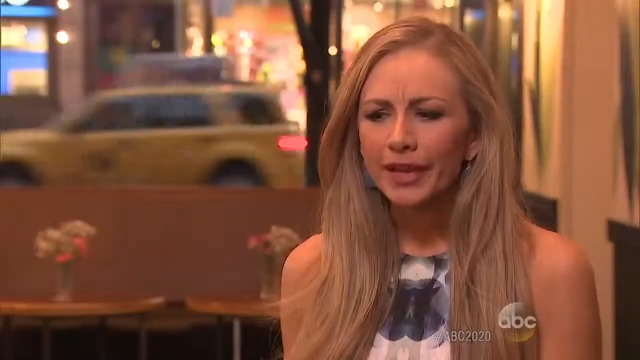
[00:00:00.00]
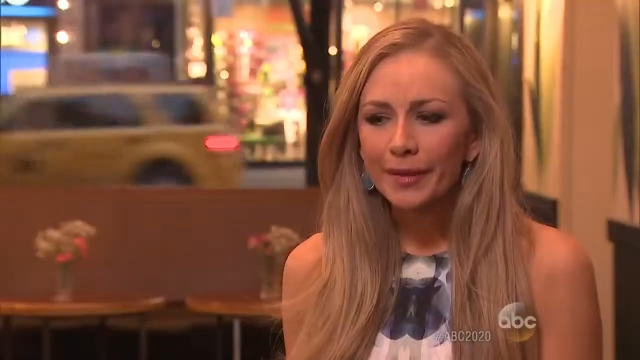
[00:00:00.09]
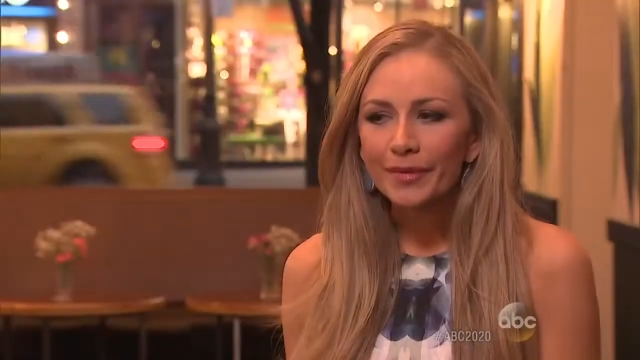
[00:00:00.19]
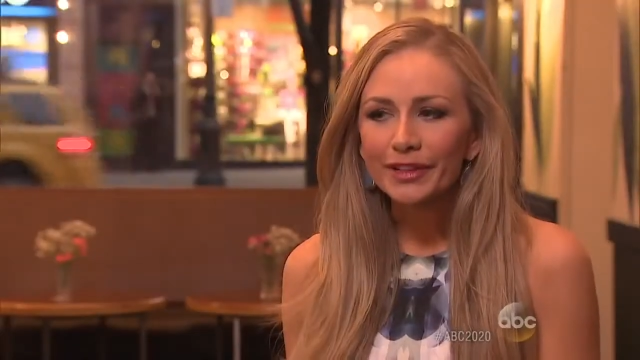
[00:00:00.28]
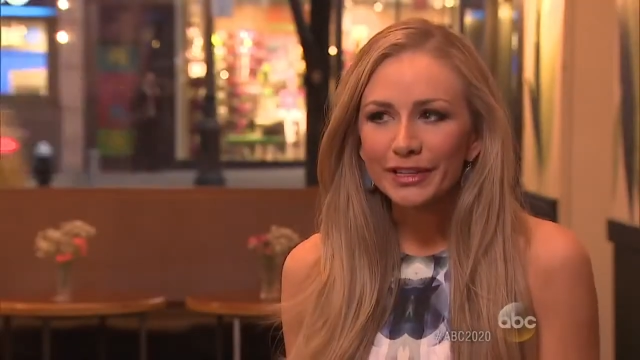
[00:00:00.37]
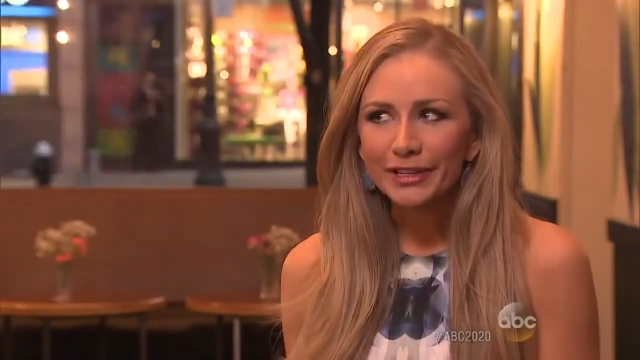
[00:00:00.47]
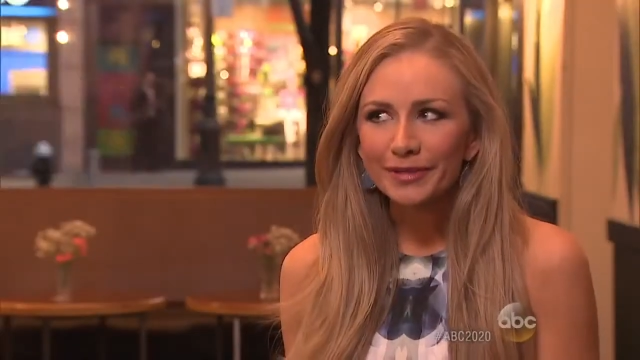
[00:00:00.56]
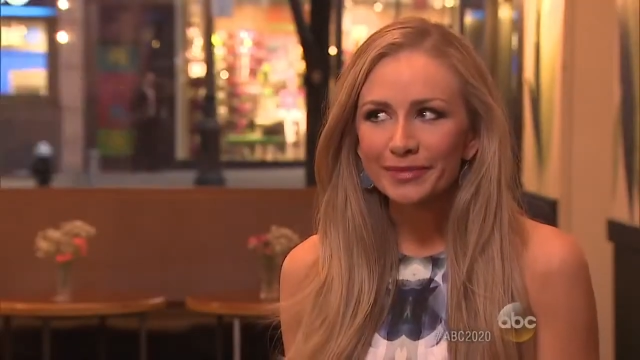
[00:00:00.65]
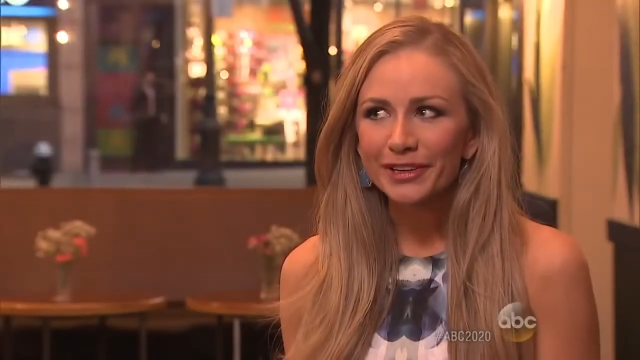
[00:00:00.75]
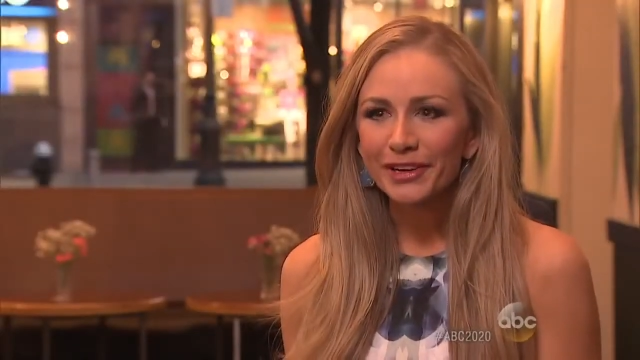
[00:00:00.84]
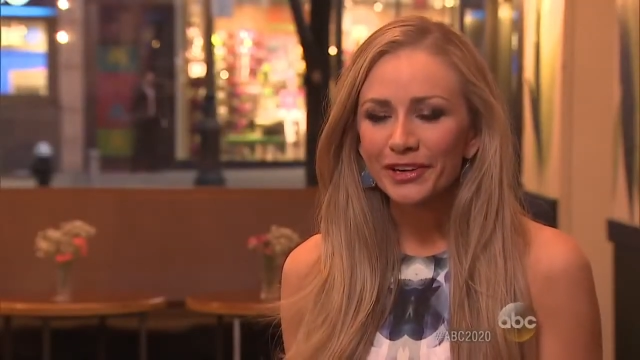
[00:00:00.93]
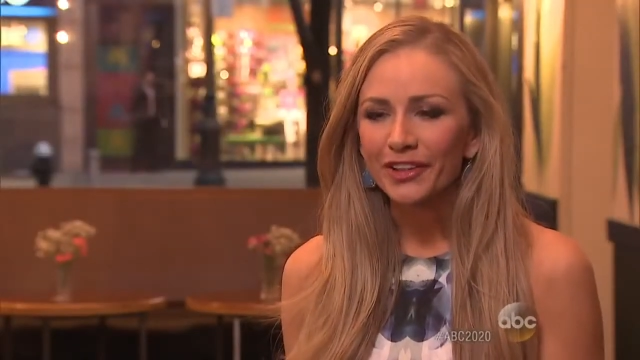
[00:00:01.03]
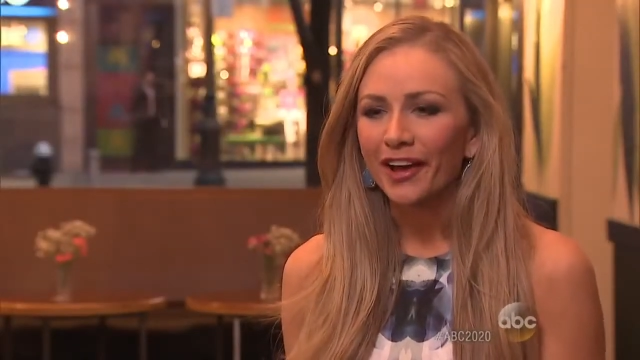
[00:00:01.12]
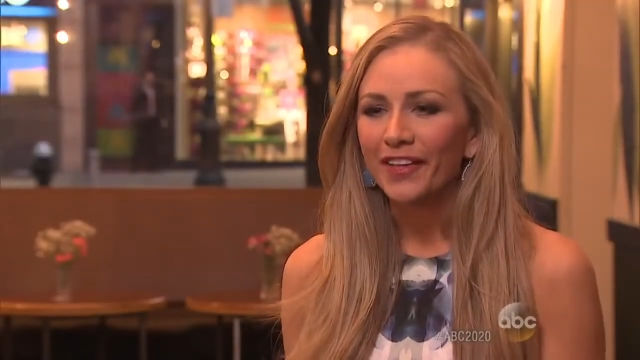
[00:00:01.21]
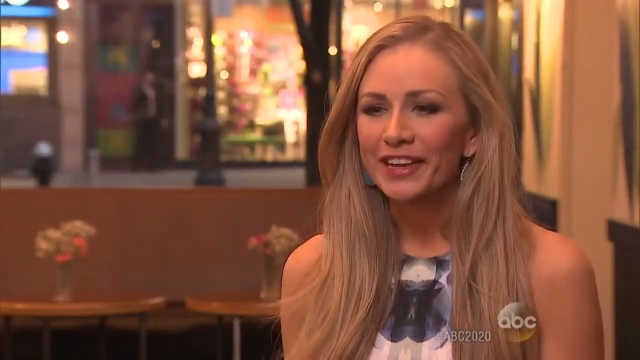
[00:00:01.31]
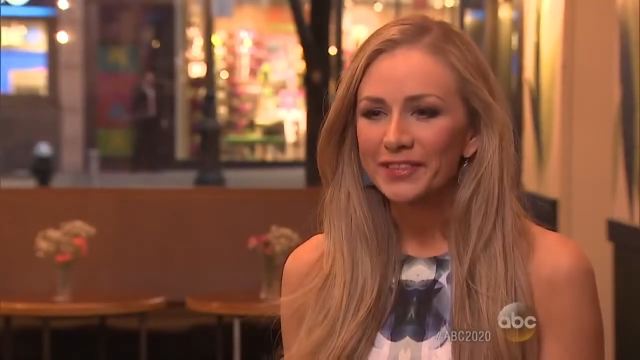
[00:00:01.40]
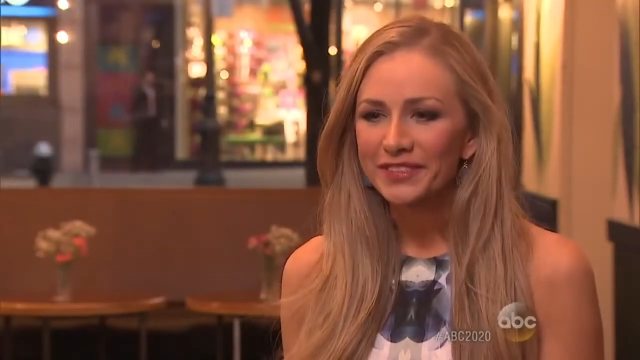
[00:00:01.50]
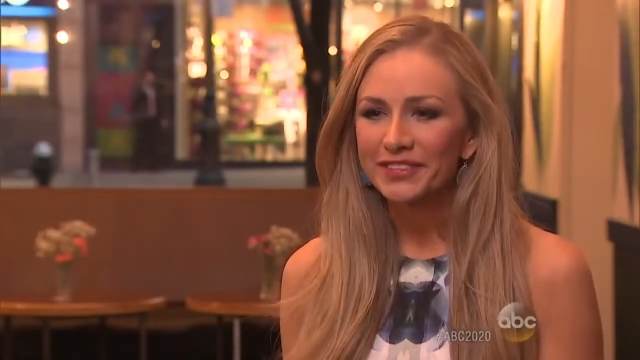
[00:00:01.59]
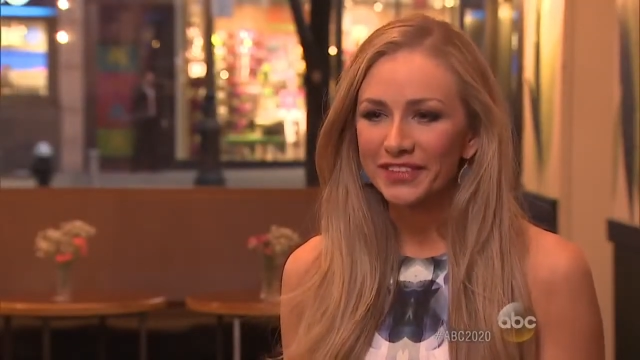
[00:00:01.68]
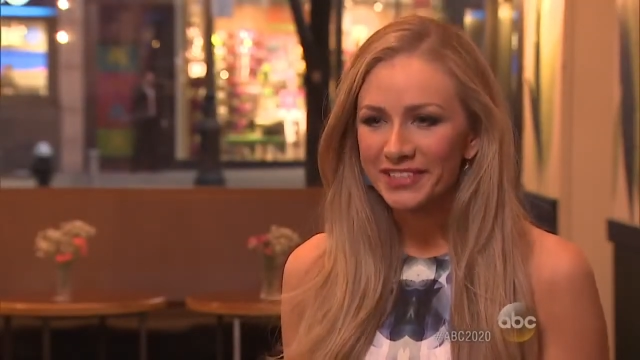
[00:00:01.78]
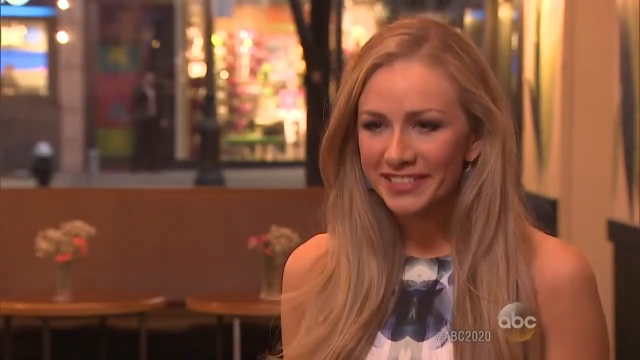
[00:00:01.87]
became clear pretty early on that it
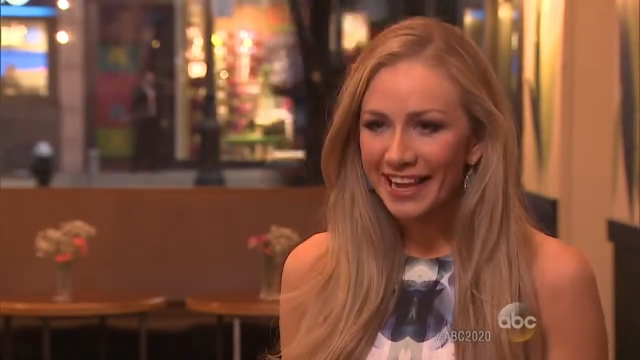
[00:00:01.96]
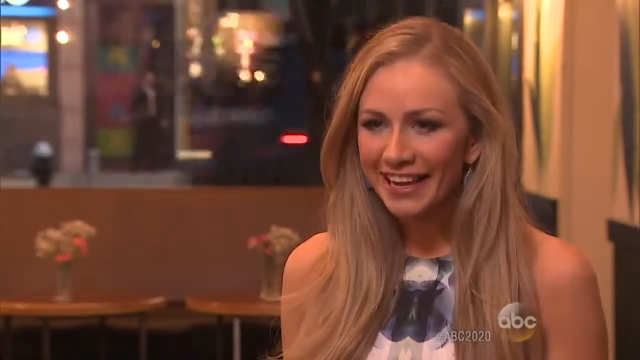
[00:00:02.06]
was a first